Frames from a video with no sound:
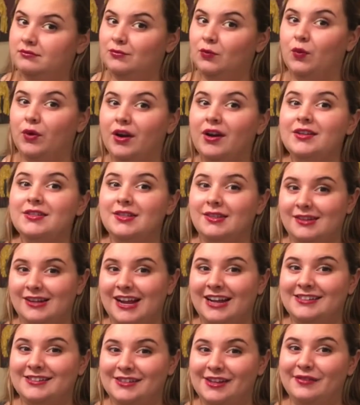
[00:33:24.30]
We're to the
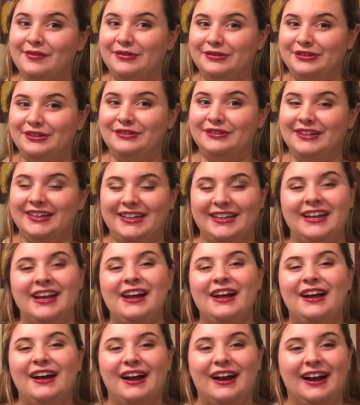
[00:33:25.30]
next level already.
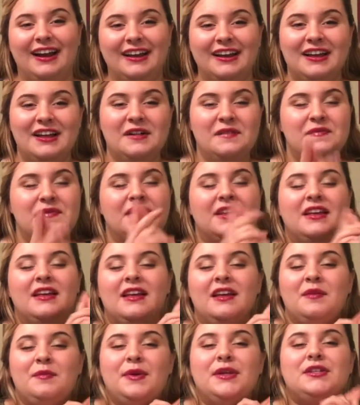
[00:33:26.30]
Alright,
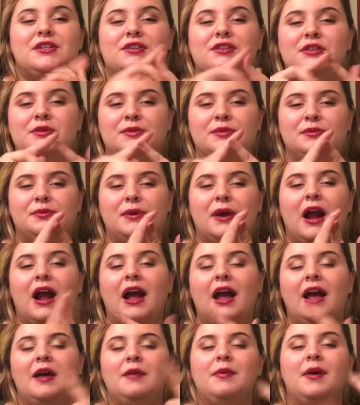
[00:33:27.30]
be sure to
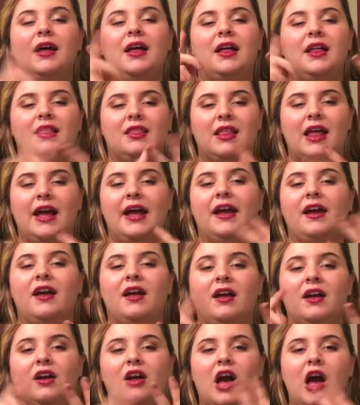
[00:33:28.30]
subscribe, like,
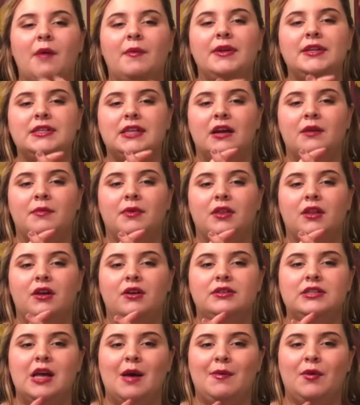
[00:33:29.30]
comment down
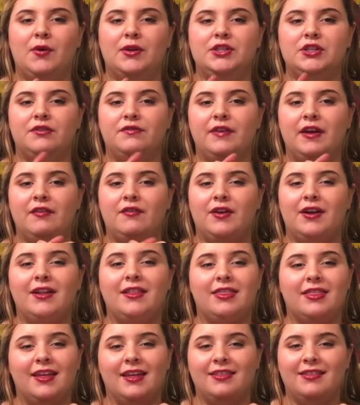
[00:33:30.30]
below, tell me what your
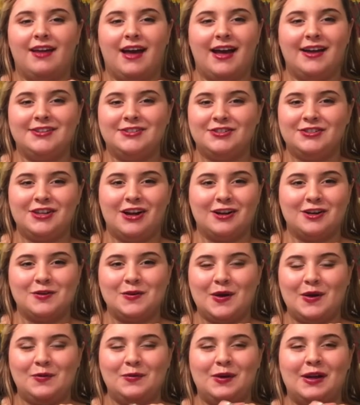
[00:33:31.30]
favorite thing that I just talked
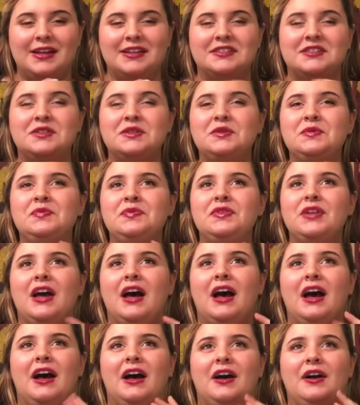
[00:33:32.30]
about was.
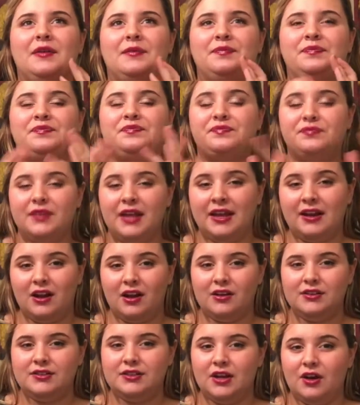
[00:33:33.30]
And
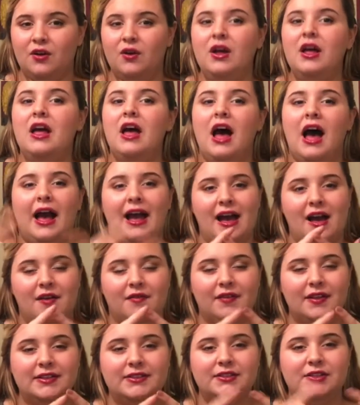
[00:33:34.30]
also, I
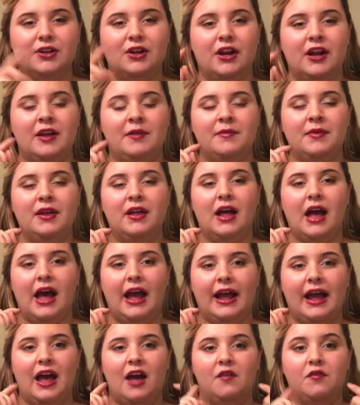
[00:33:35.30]
have Instagram,
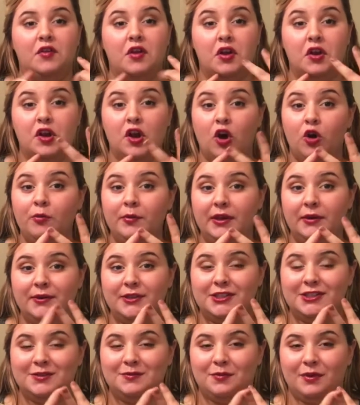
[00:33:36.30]
I have Know Me,
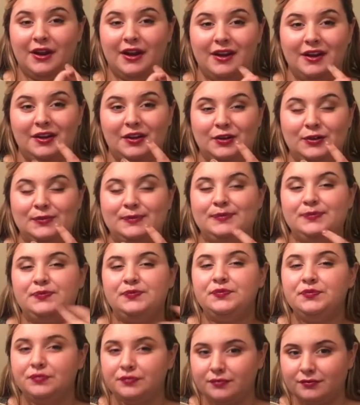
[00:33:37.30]
which is brand new,